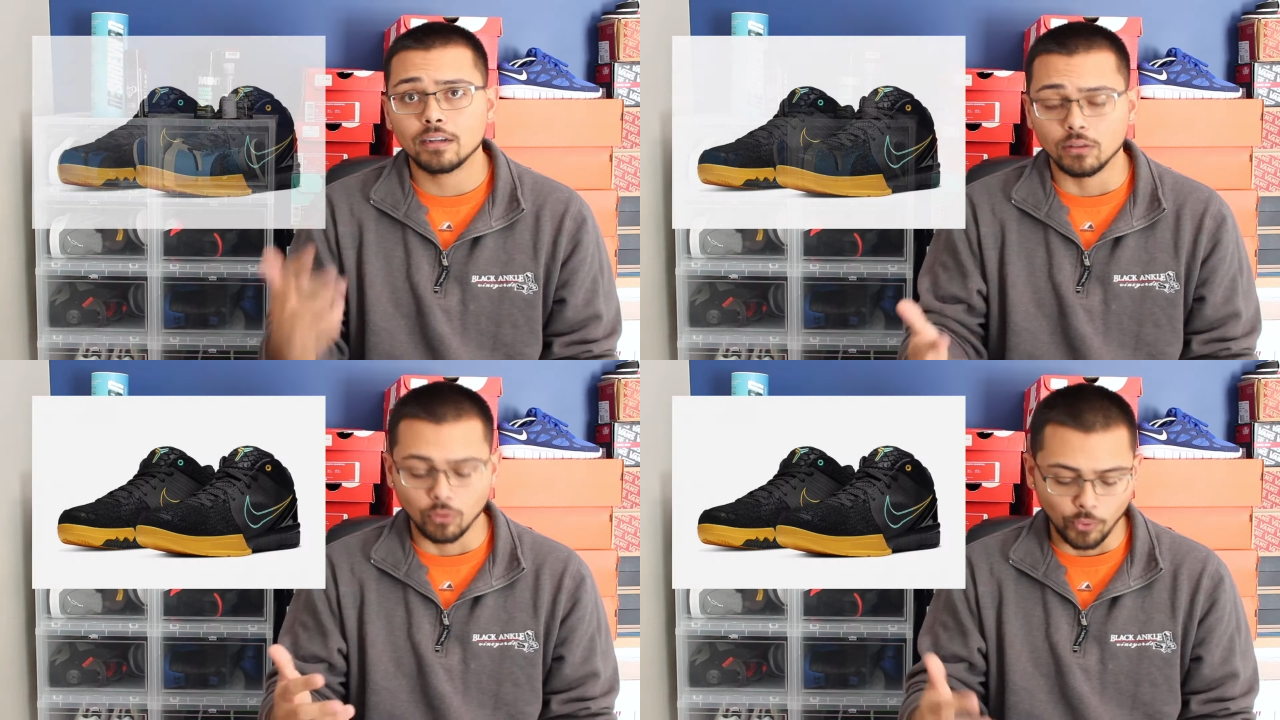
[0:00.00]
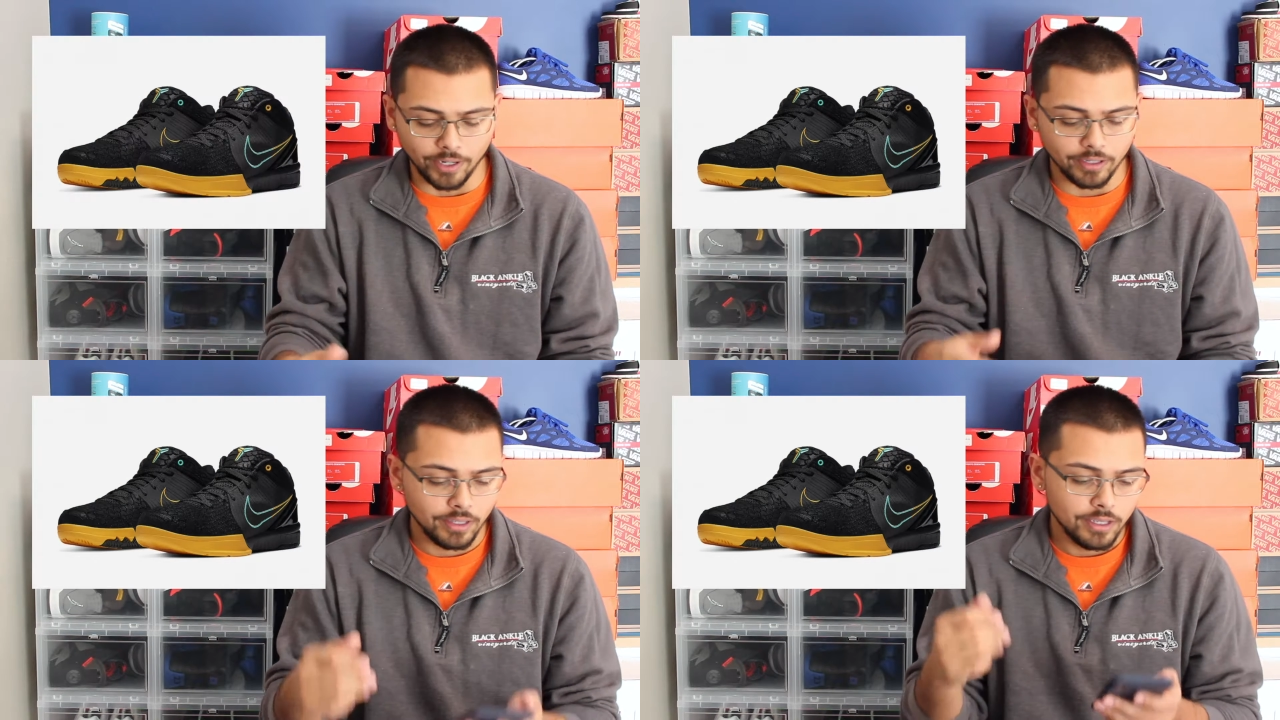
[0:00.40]

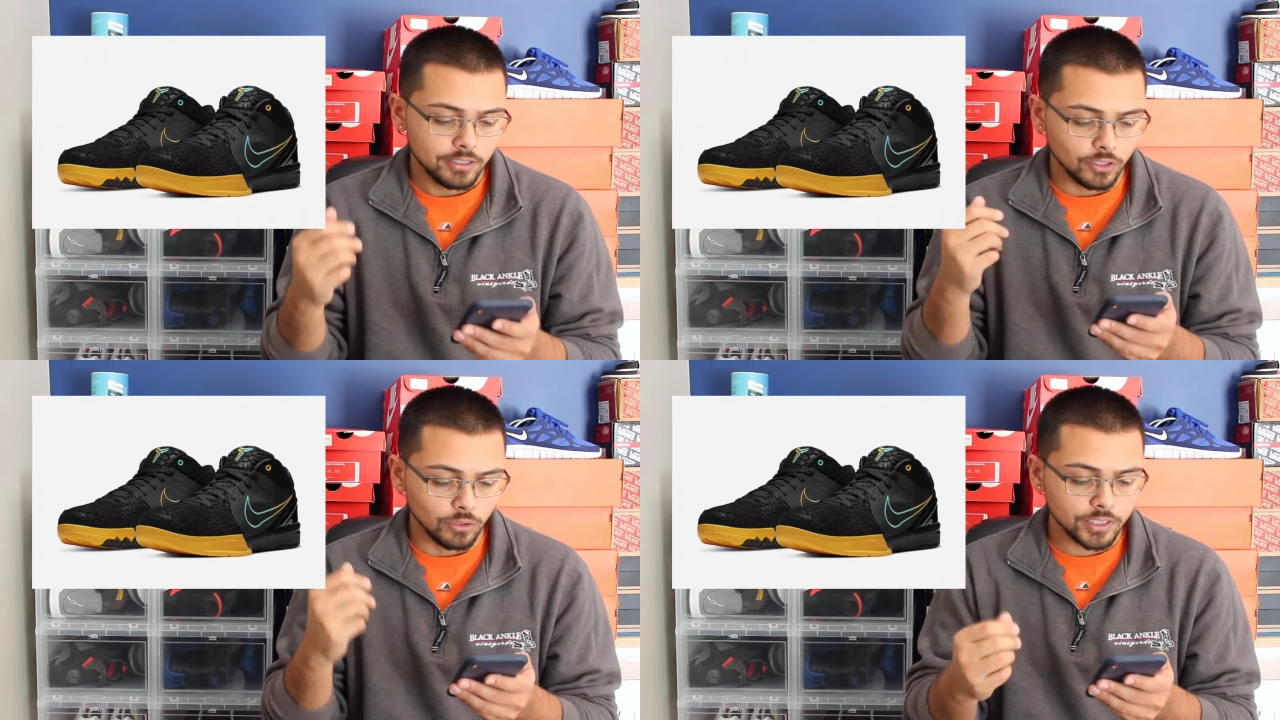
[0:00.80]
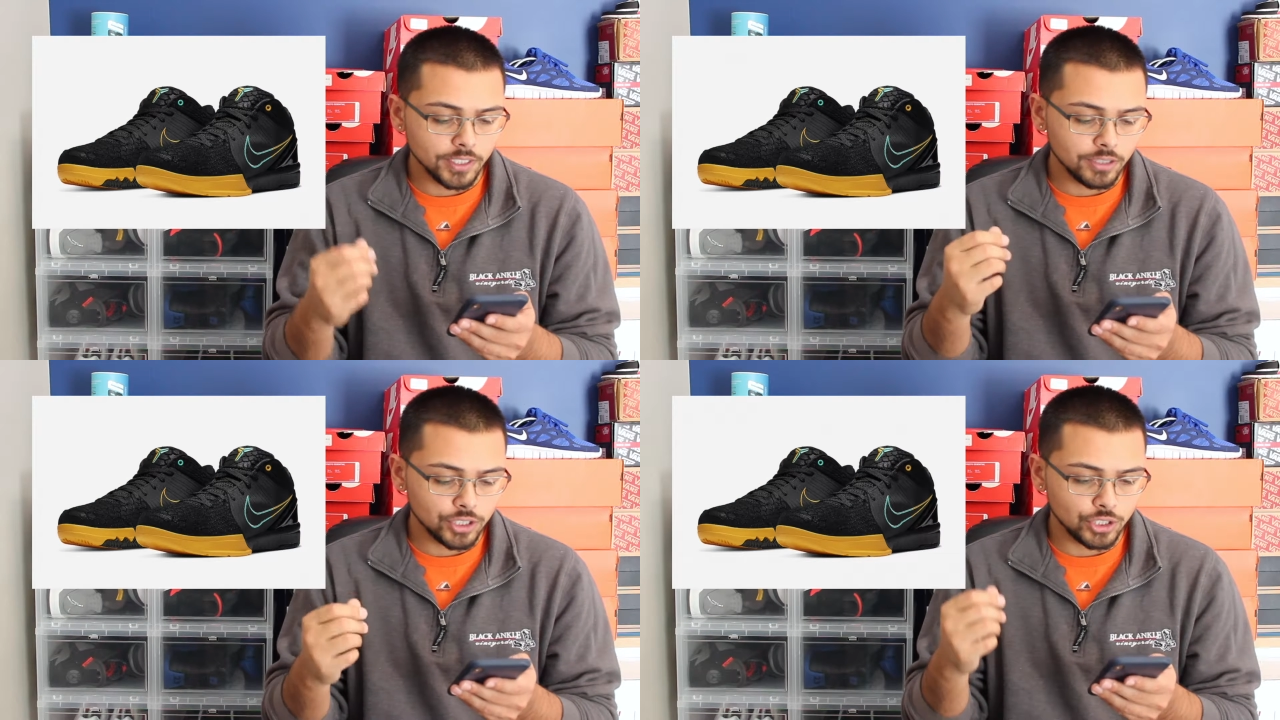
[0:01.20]
colorway. So it looks
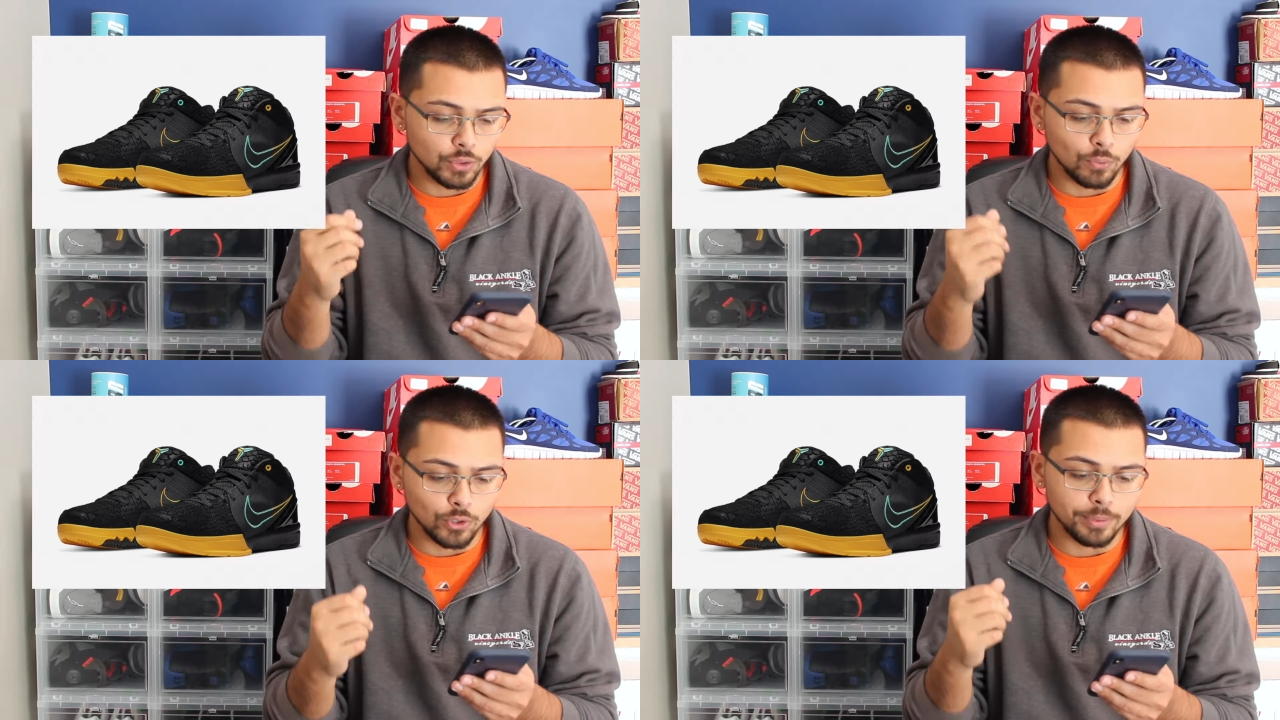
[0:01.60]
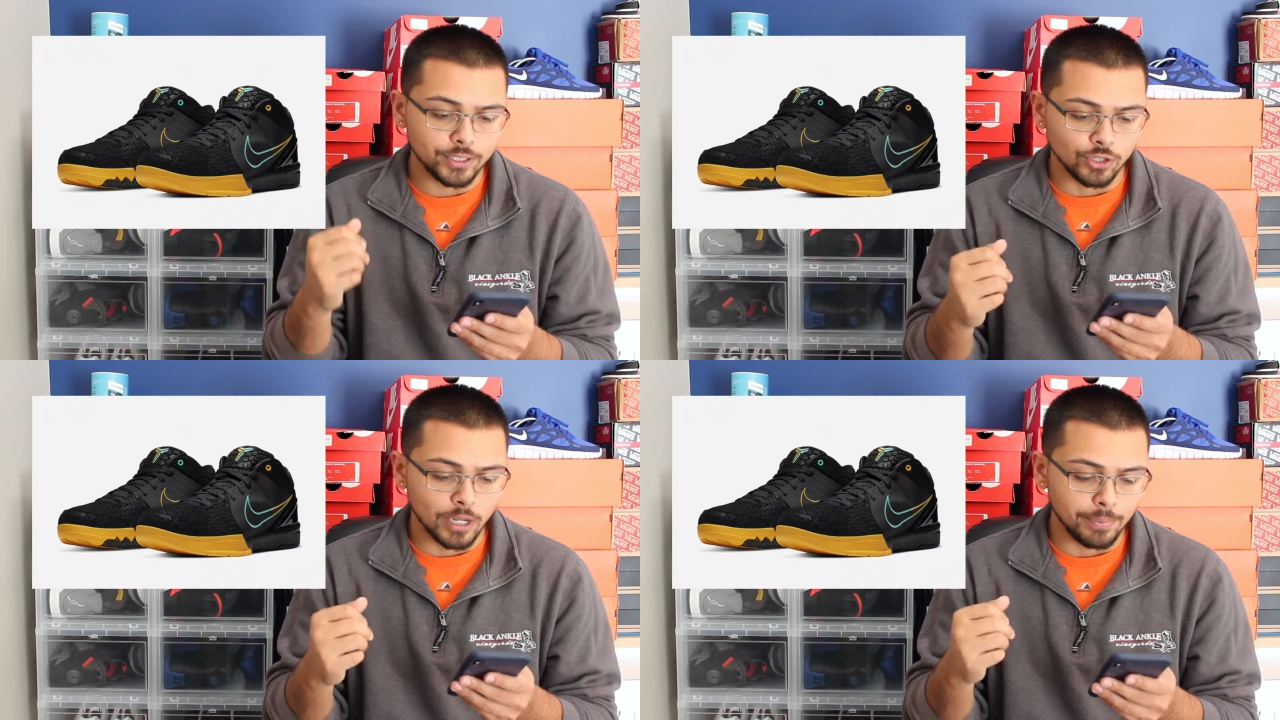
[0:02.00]
like this shoe will be
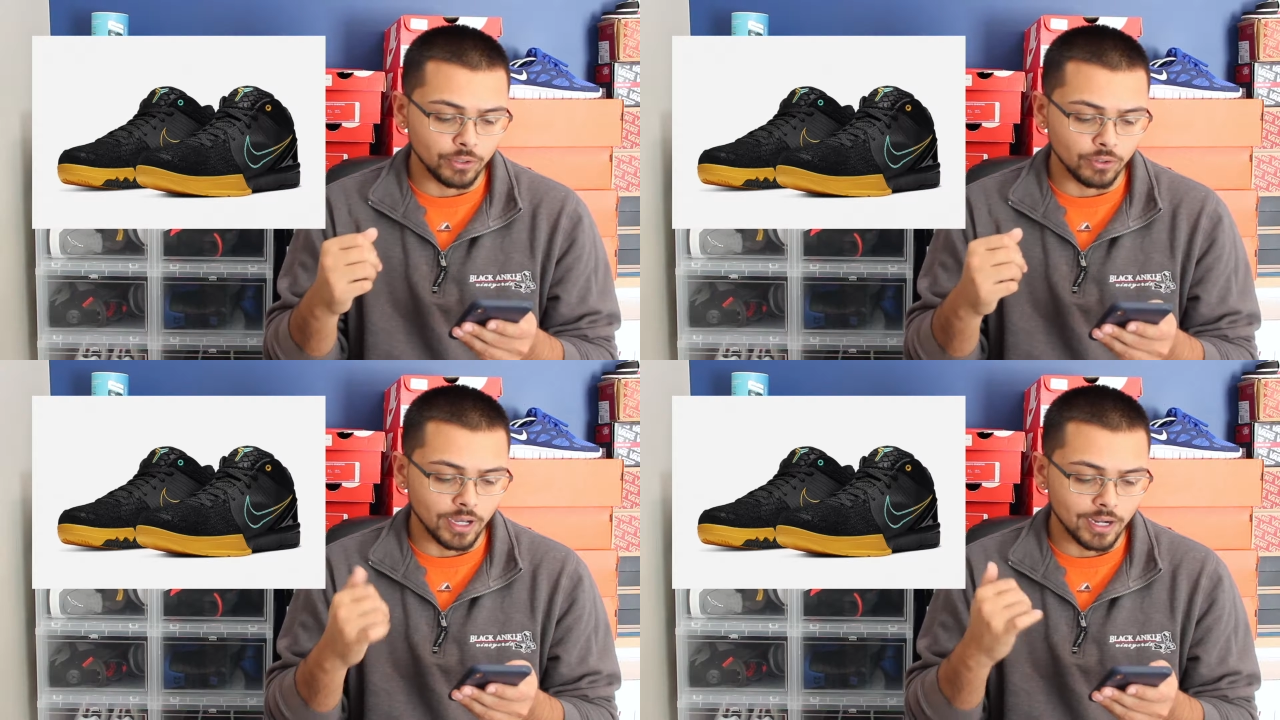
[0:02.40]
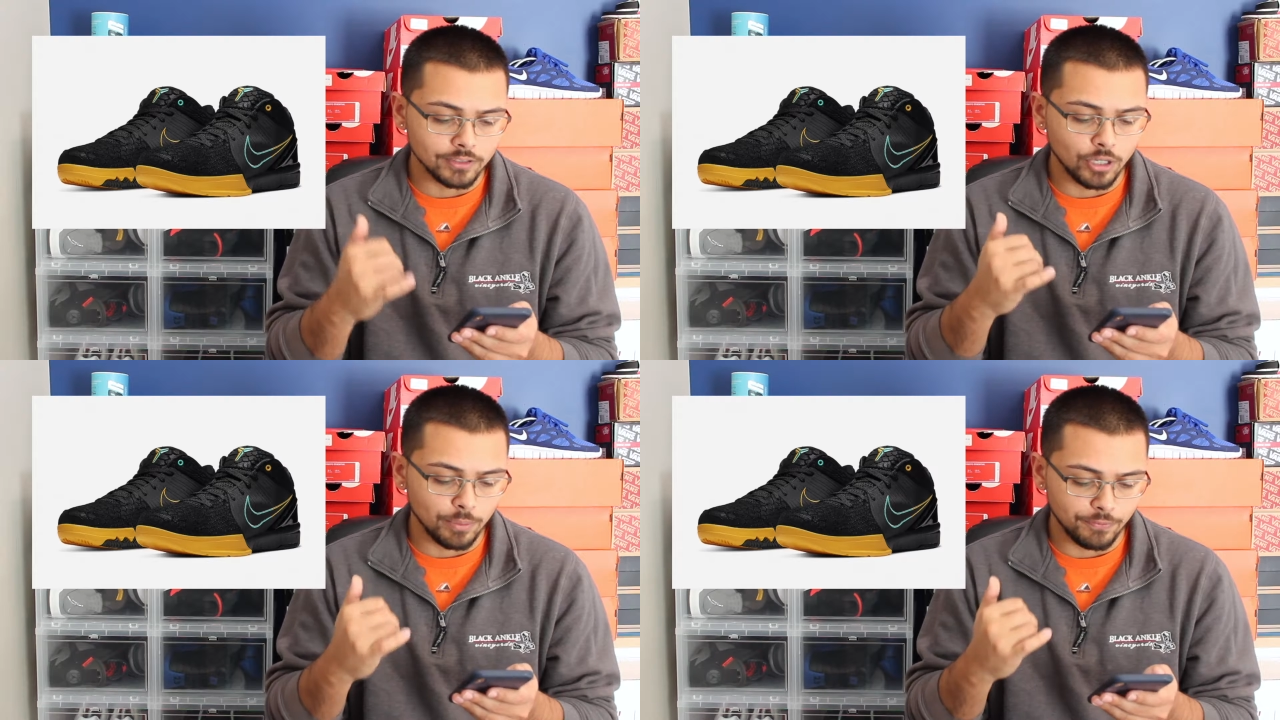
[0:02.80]
dropping on
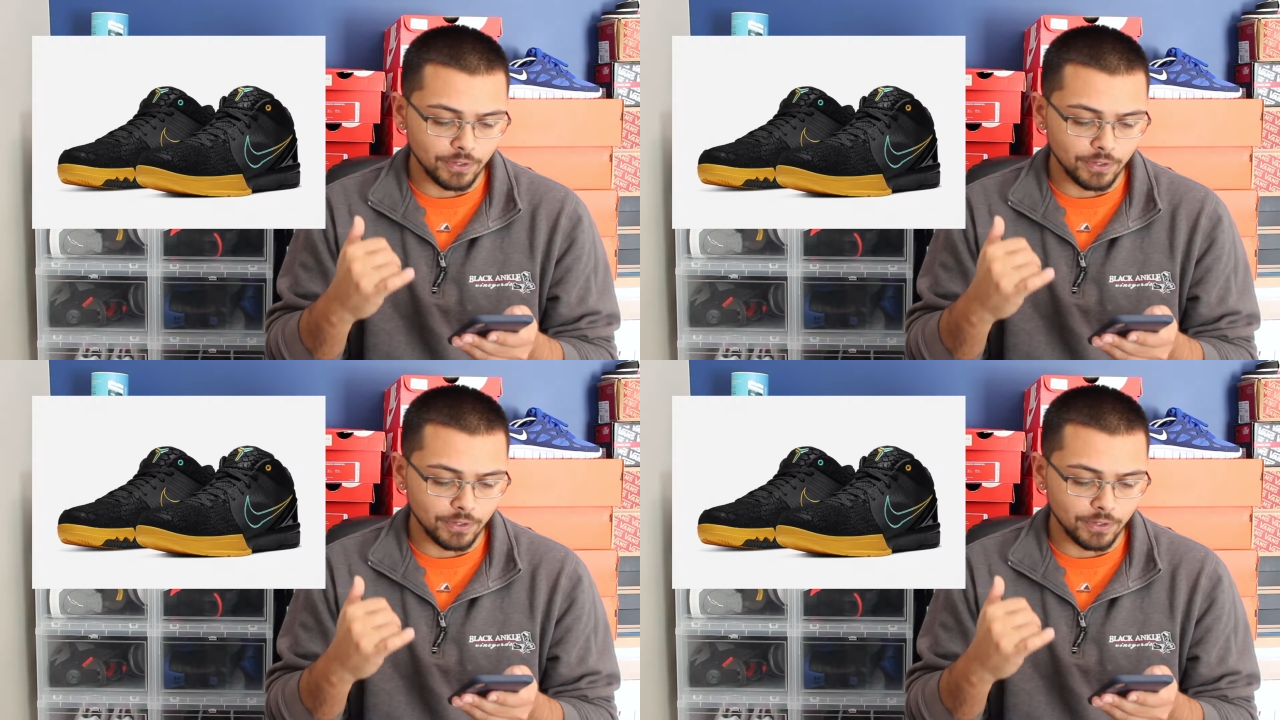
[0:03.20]
October